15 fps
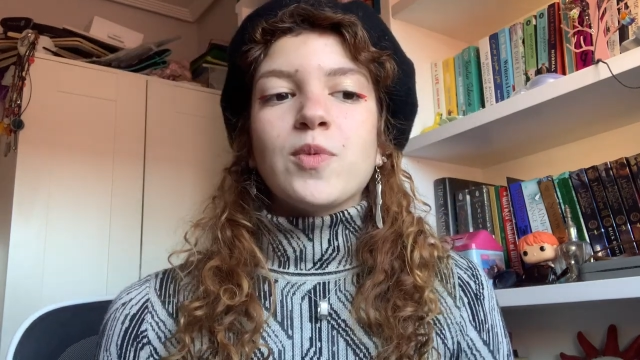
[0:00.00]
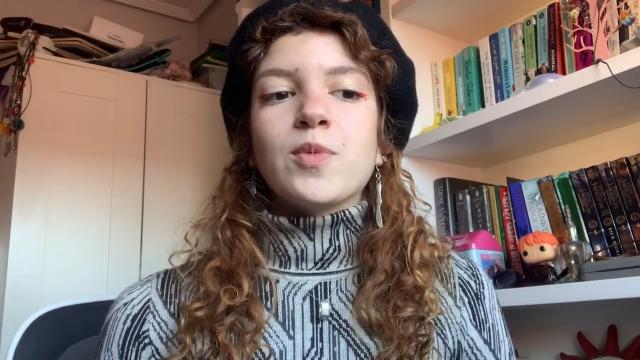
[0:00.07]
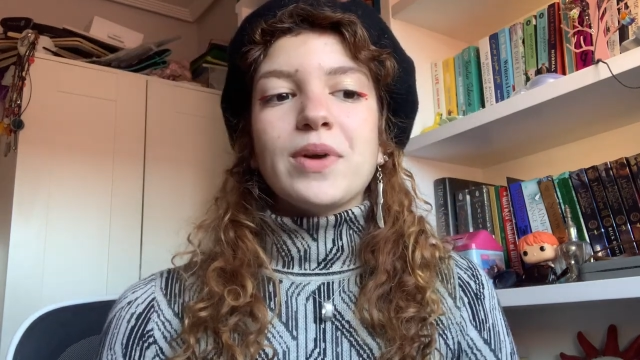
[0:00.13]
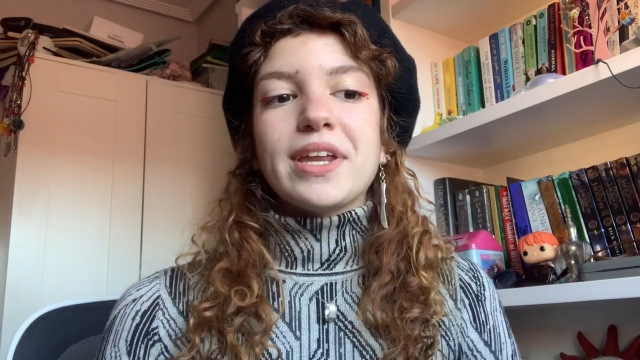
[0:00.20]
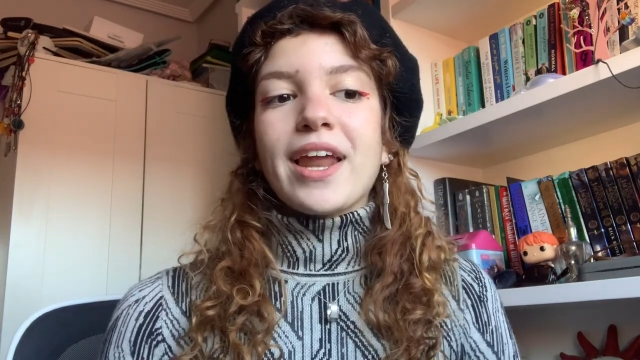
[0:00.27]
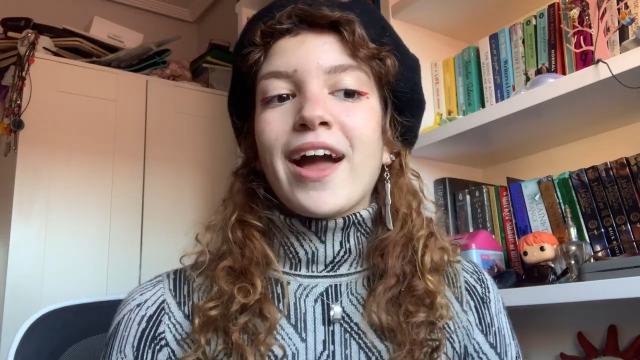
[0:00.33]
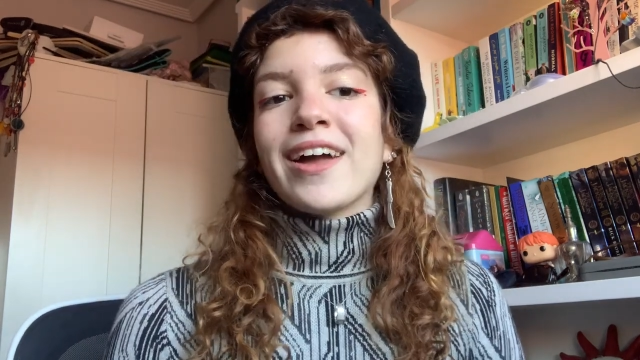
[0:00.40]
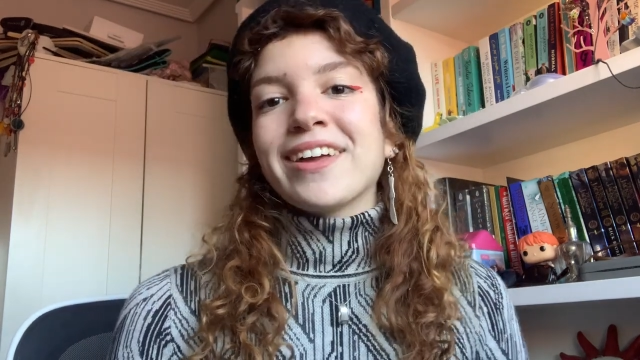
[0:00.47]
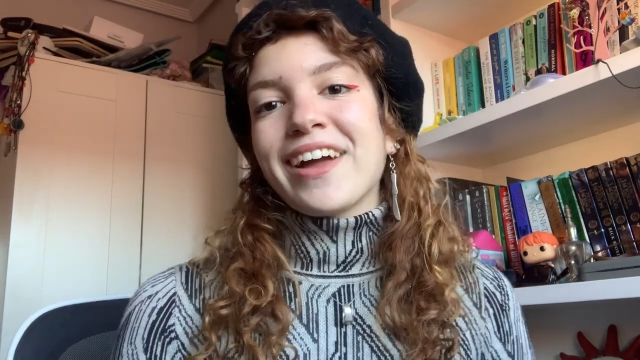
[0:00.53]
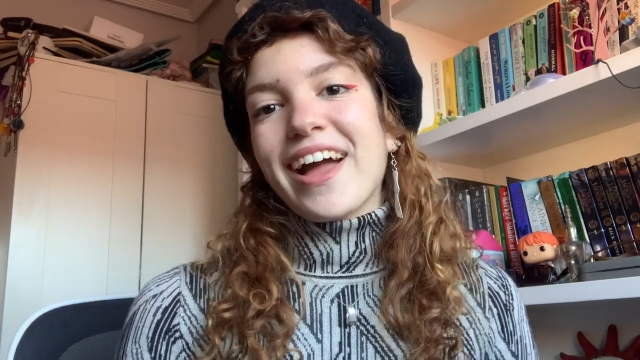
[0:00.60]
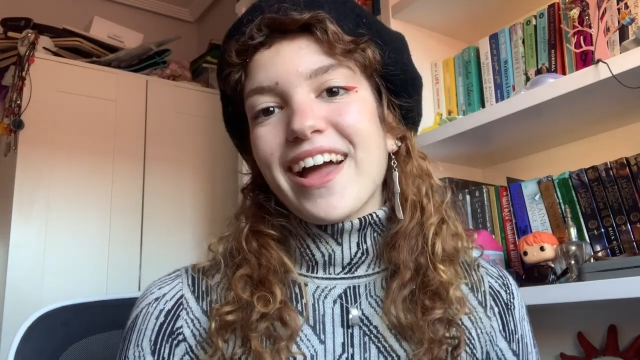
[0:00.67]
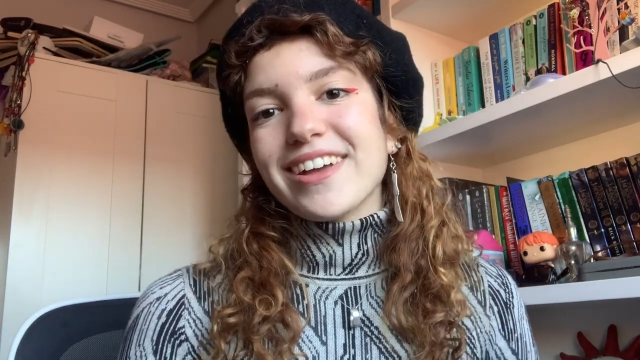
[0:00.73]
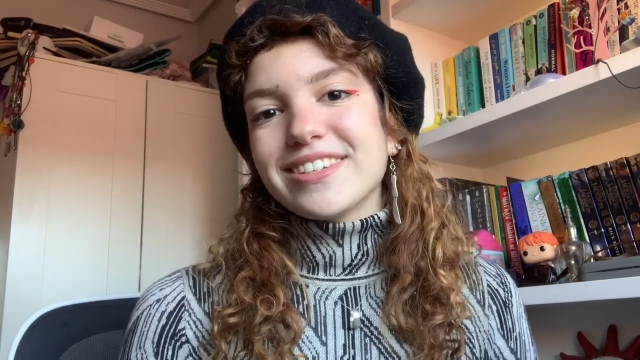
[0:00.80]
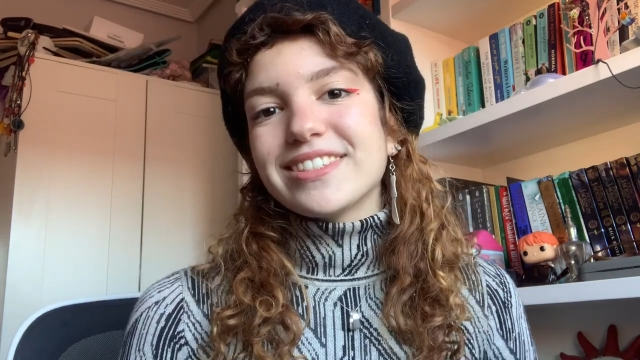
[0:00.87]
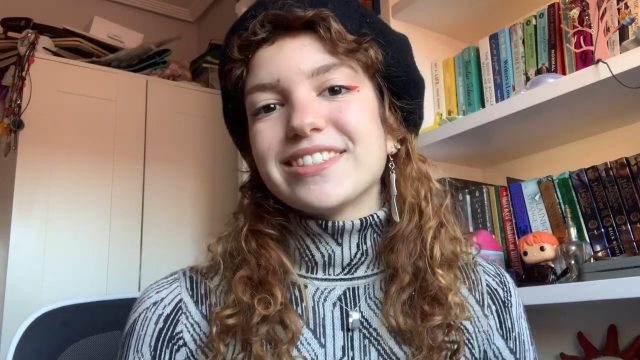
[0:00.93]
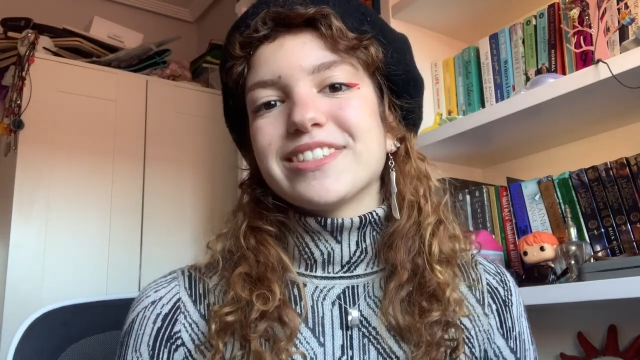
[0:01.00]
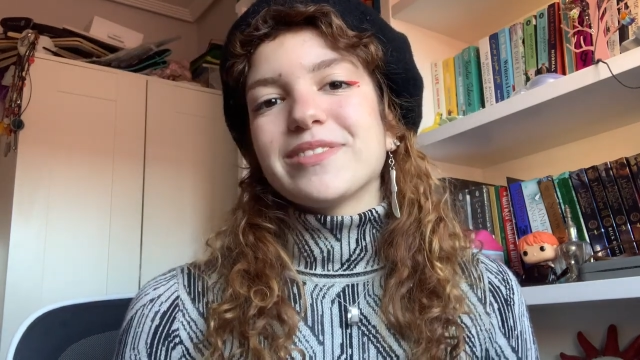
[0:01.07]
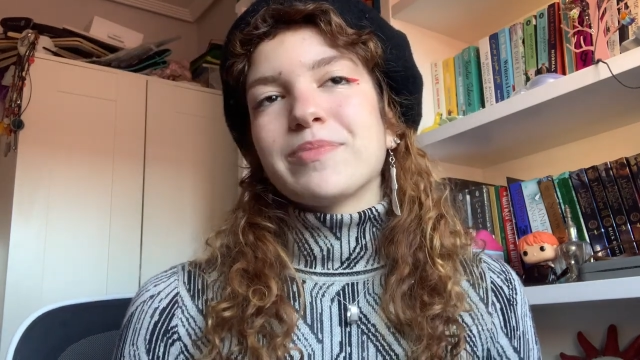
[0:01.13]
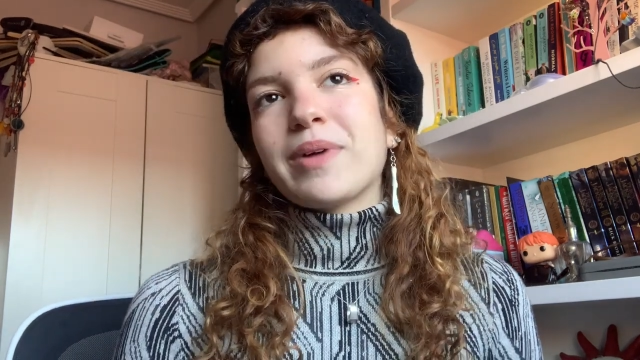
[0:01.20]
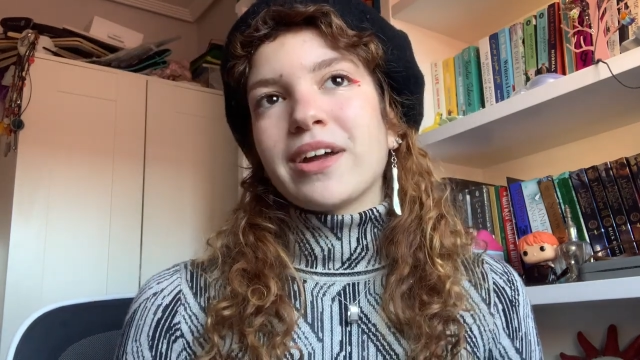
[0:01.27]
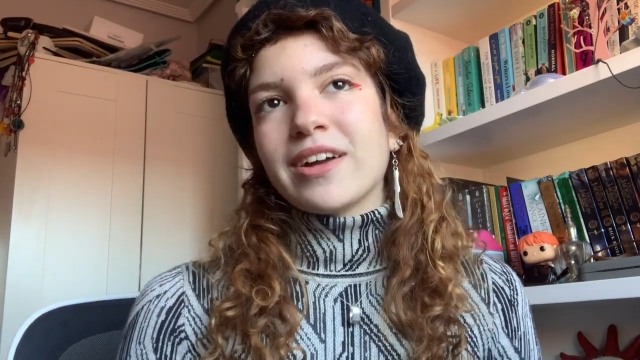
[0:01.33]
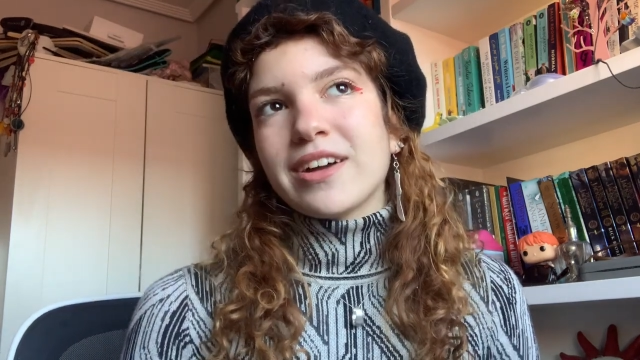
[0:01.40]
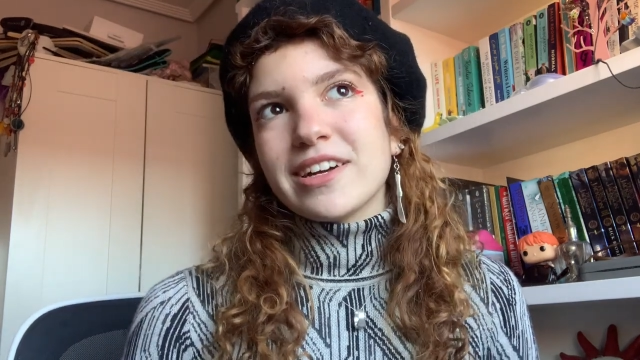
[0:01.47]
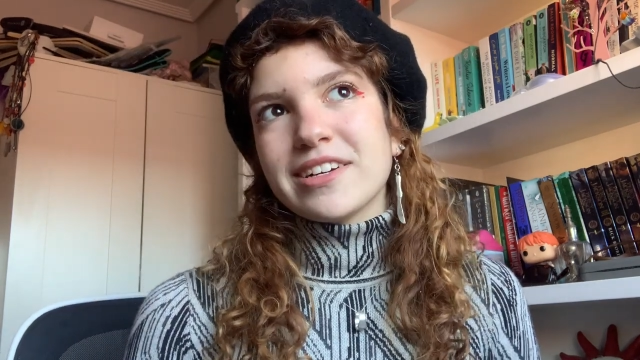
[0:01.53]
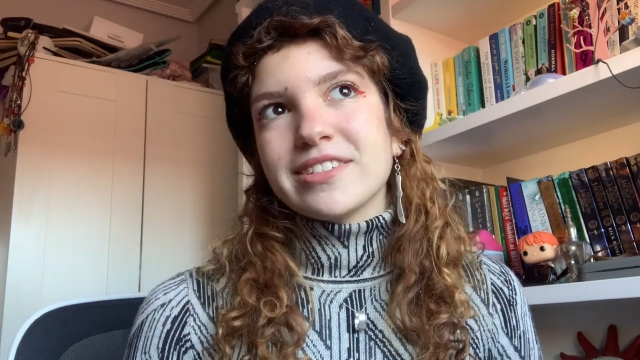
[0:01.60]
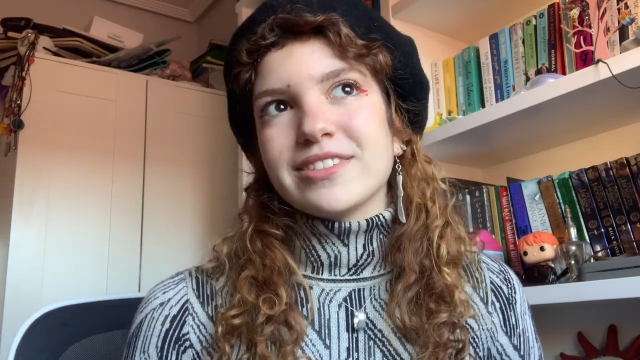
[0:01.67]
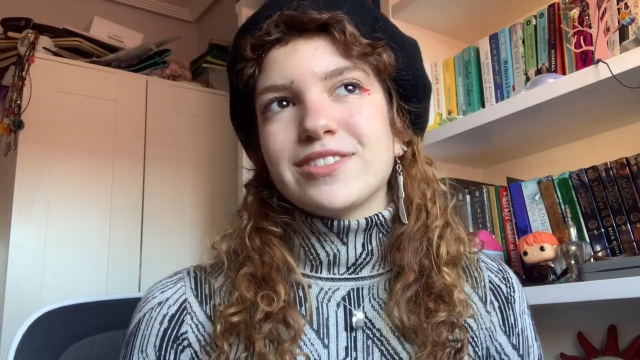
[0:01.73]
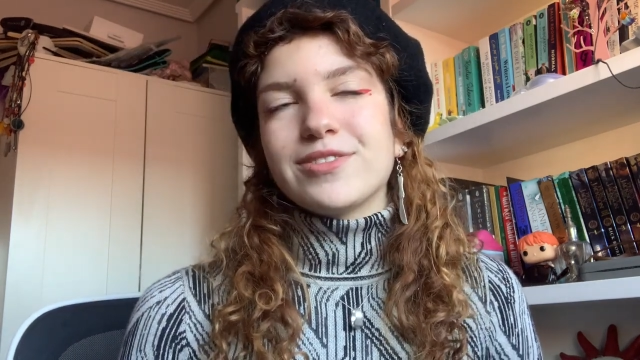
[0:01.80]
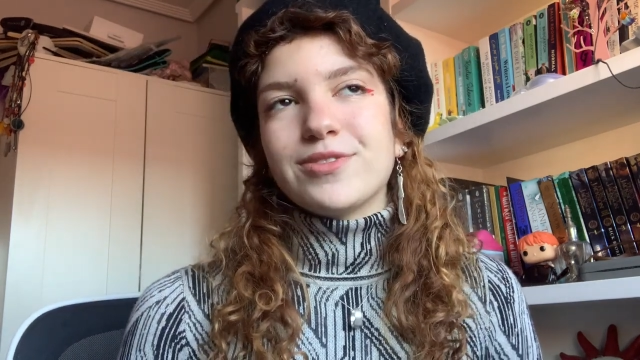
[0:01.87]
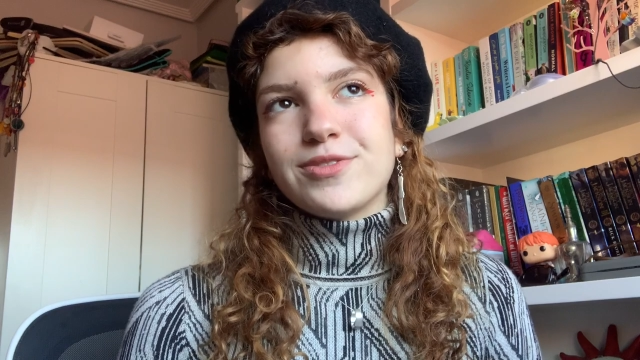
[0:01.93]
when I asked my
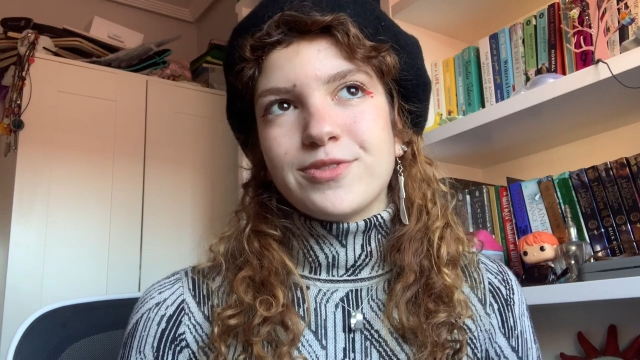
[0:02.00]
aunt